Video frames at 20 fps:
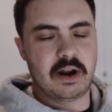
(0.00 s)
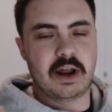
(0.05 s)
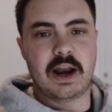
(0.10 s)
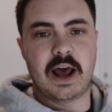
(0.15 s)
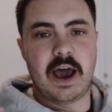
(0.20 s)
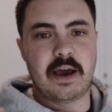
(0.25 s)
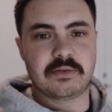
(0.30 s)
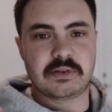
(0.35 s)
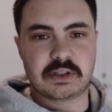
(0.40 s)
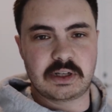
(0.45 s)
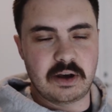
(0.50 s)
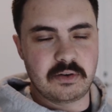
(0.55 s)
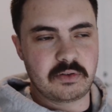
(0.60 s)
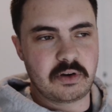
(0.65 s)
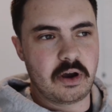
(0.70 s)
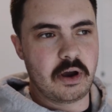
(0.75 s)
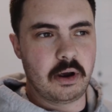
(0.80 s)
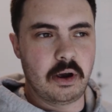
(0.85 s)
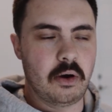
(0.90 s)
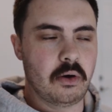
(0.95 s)
and I have stuff
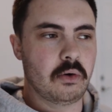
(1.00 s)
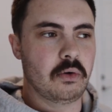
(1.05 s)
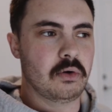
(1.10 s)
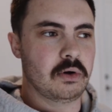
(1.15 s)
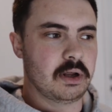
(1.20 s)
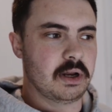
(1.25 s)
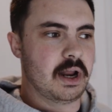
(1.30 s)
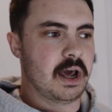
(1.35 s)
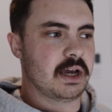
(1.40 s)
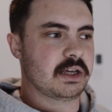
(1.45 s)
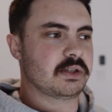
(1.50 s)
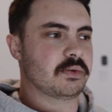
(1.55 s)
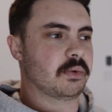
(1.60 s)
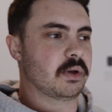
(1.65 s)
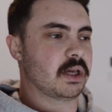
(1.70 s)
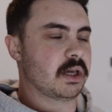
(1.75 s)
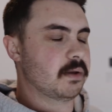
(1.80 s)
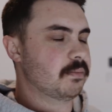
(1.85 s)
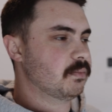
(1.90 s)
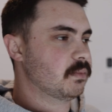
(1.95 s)
going on all the next
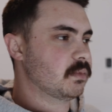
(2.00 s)
week.